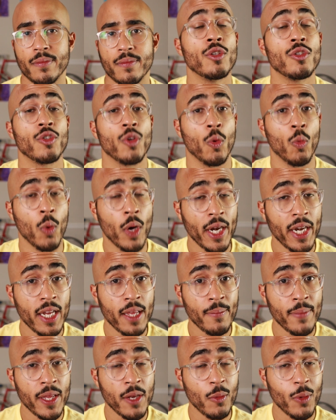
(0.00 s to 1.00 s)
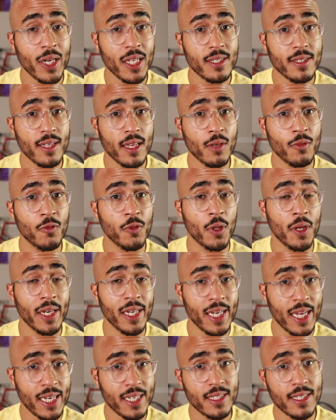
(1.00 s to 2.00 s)
So what did he mean when he said
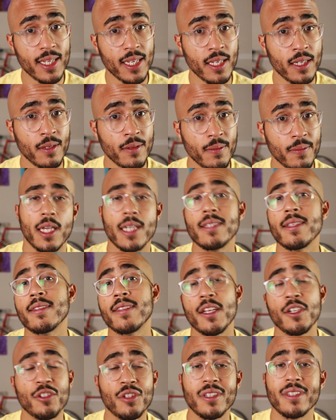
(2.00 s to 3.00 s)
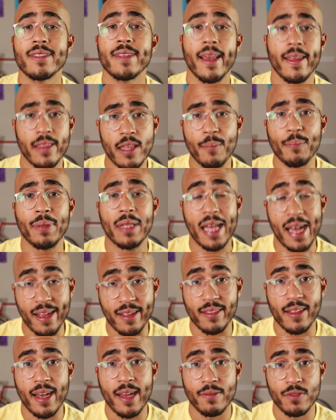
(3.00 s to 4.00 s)
Floyd 19? He's essentially saying that
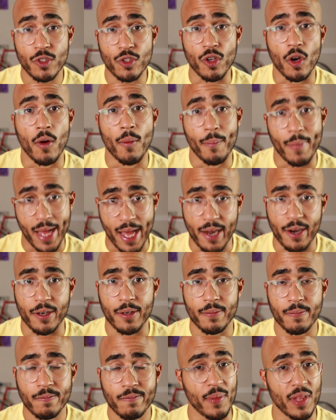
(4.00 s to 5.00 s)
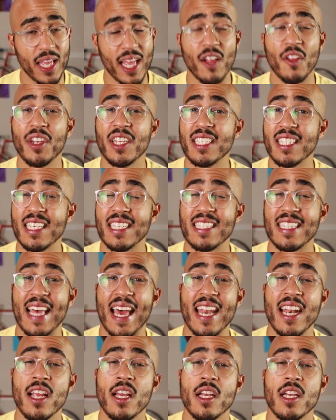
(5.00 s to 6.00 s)
black lives don't matter. The illnesses
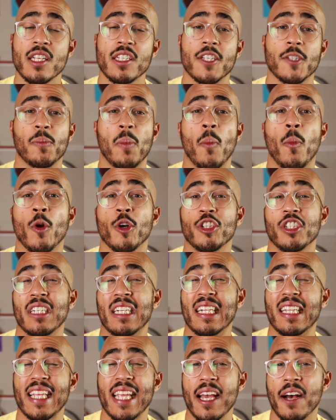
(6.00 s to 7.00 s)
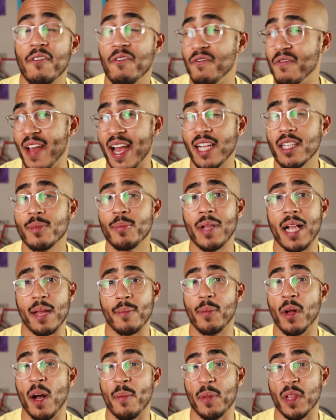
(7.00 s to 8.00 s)
that disproportionately affect
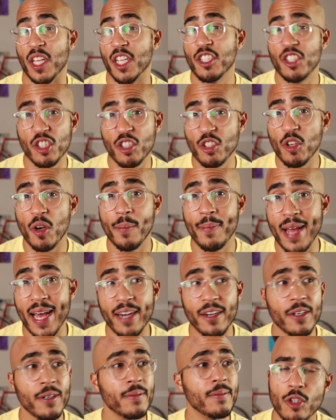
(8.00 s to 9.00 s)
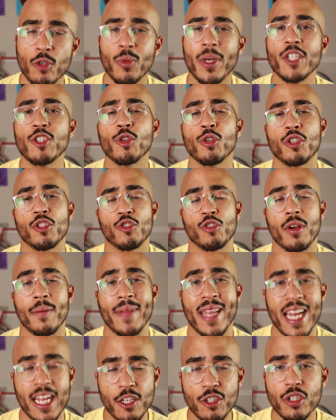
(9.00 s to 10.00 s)
black population don't matter. The racial
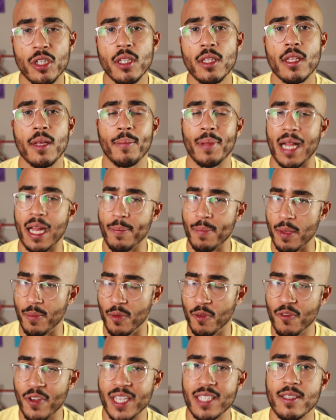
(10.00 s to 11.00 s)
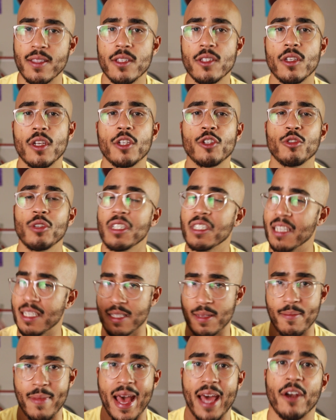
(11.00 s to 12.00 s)
discrimination that black people face in this country
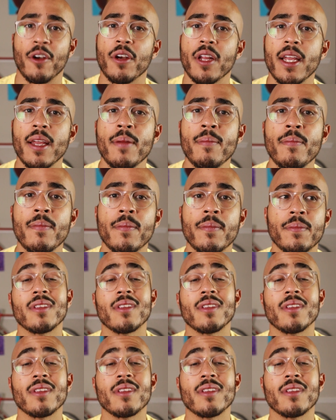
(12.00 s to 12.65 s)
doesn't matter to him.